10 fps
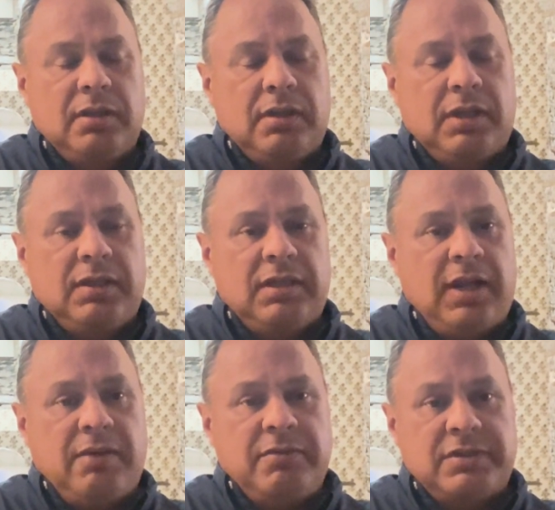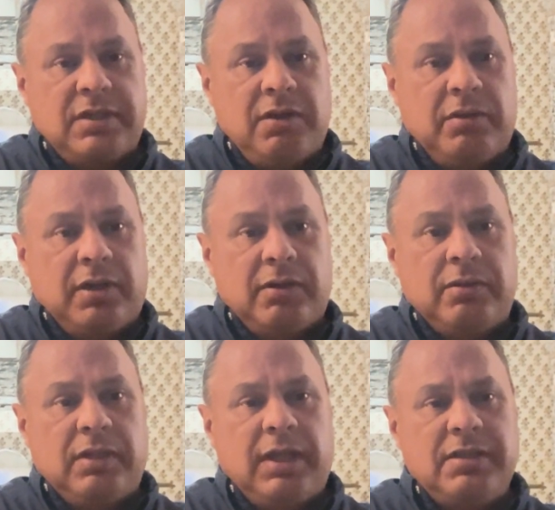And today was a no-go,
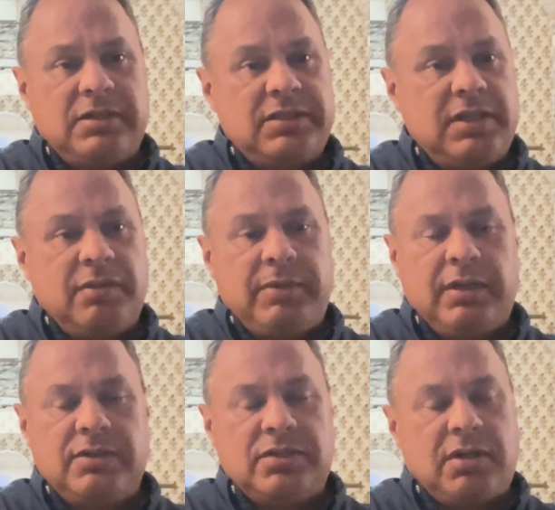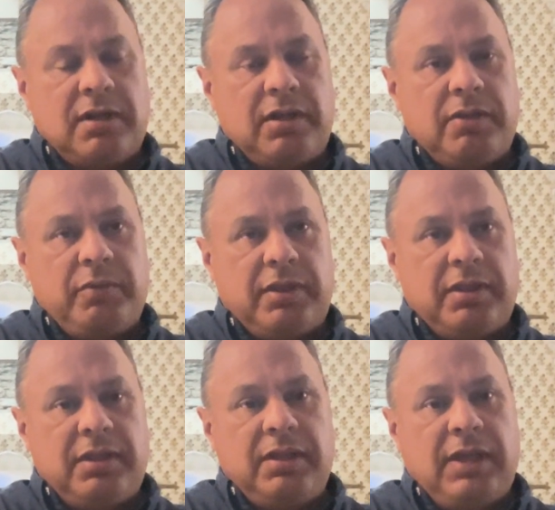and she's still been struggling with
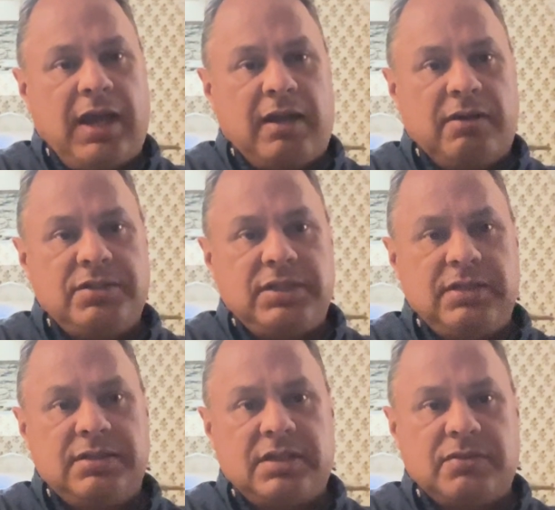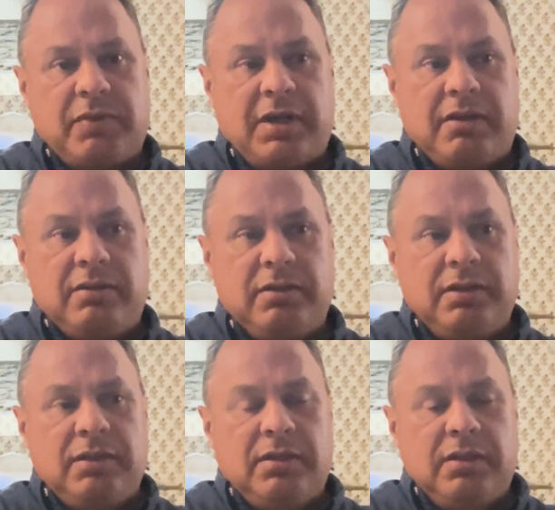the allergies as well,
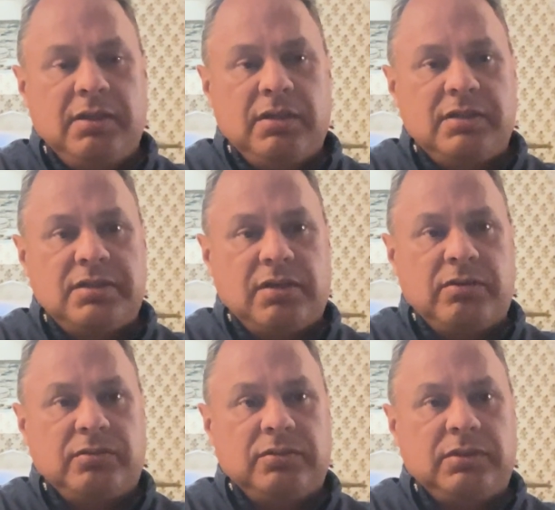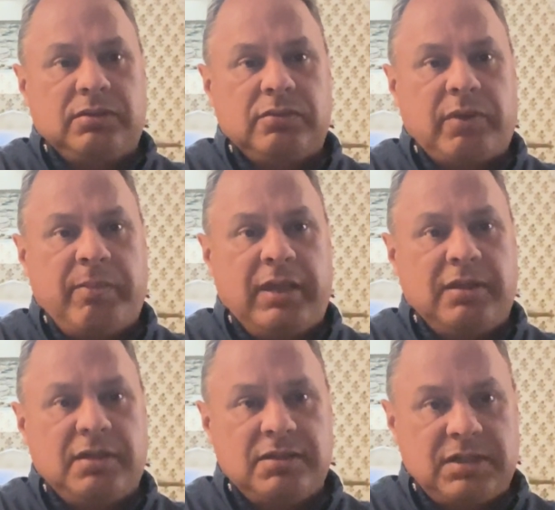so we made
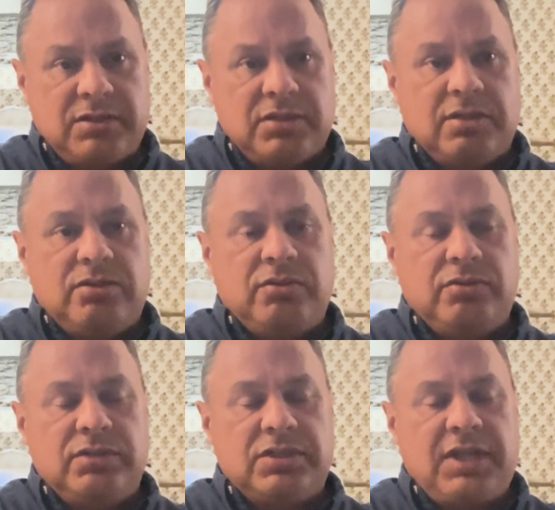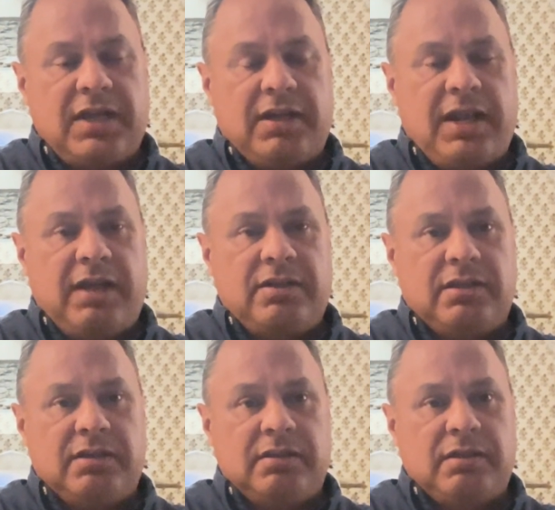the decision to just take a day
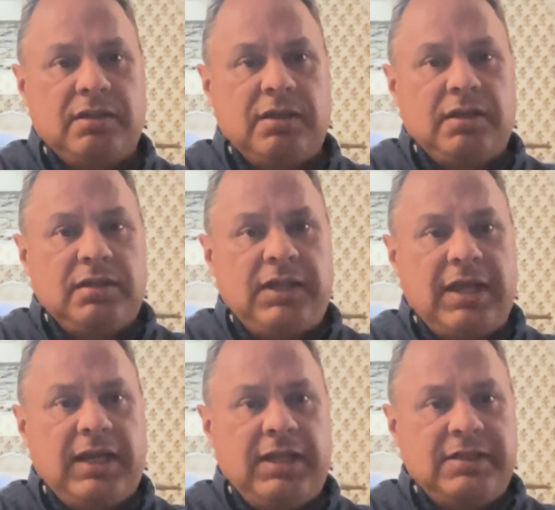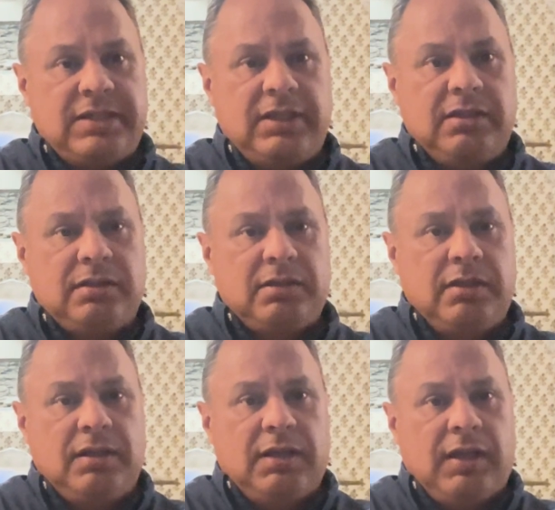to take it easy
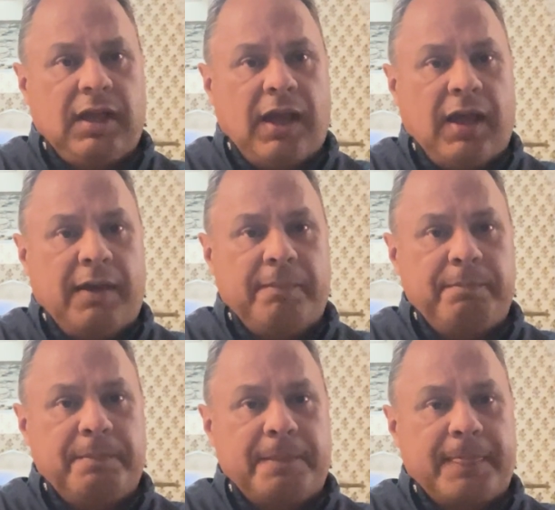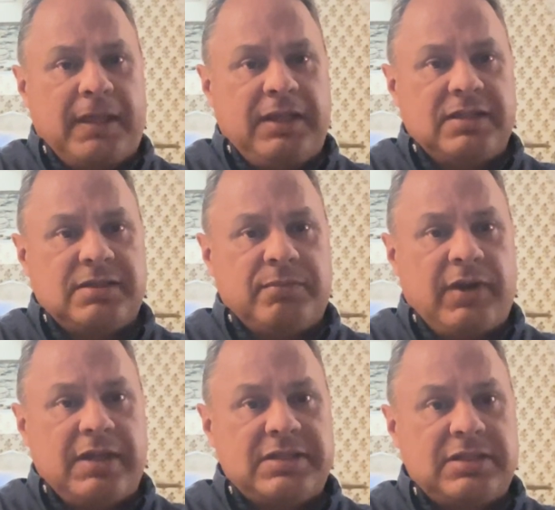and get some
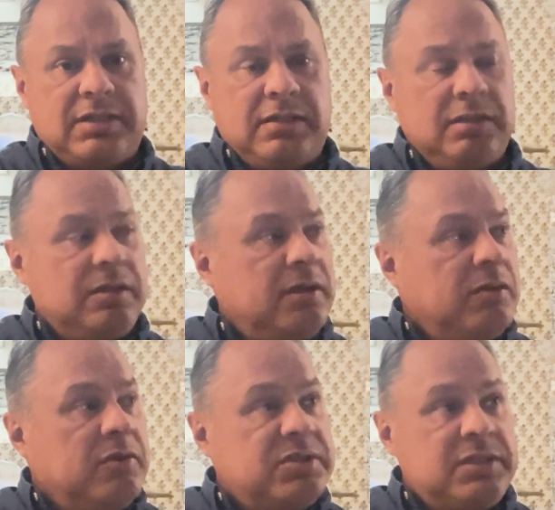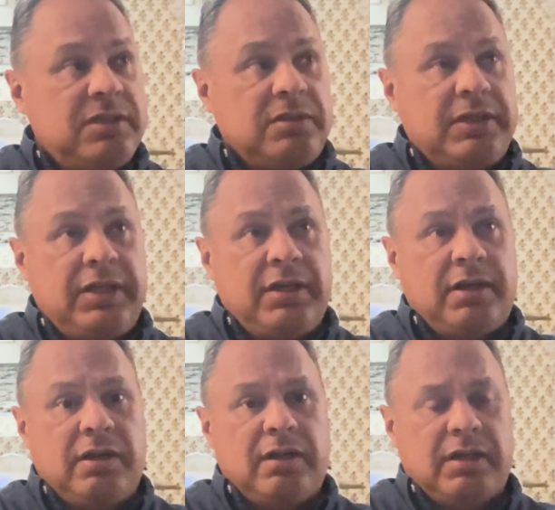rest. We're still here.